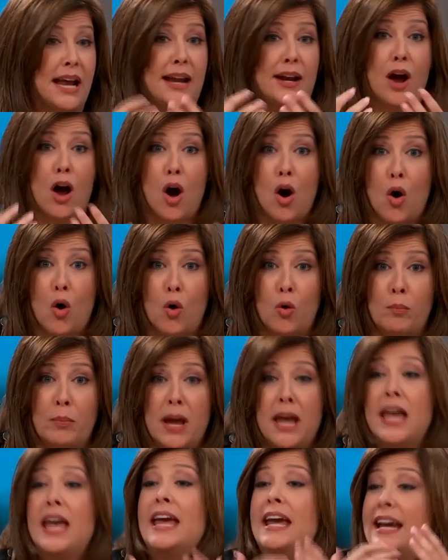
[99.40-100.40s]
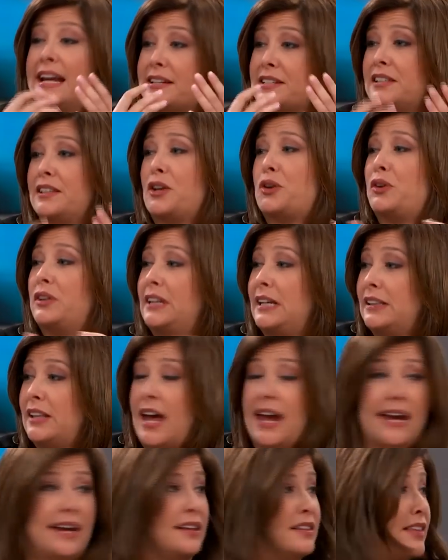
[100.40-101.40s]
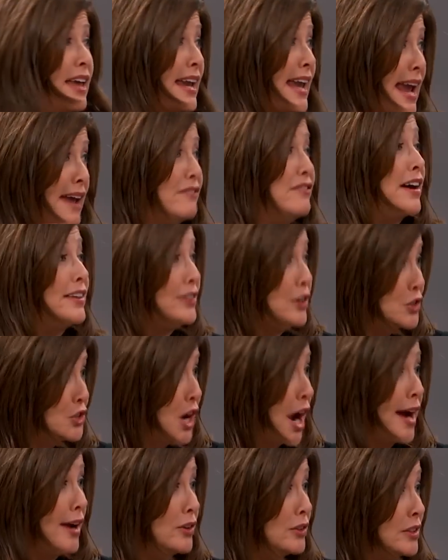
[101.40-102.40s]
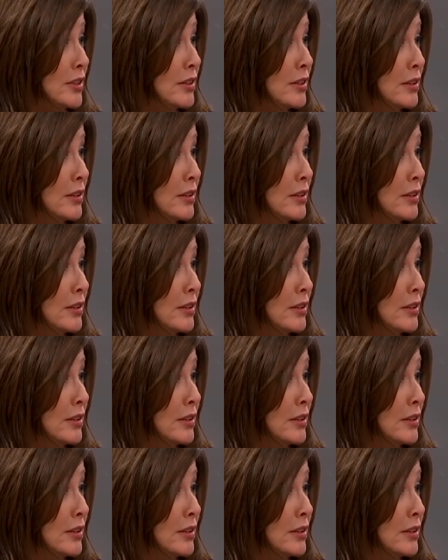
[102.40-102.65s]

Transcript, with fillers: at home, it's literally like they can't find their child,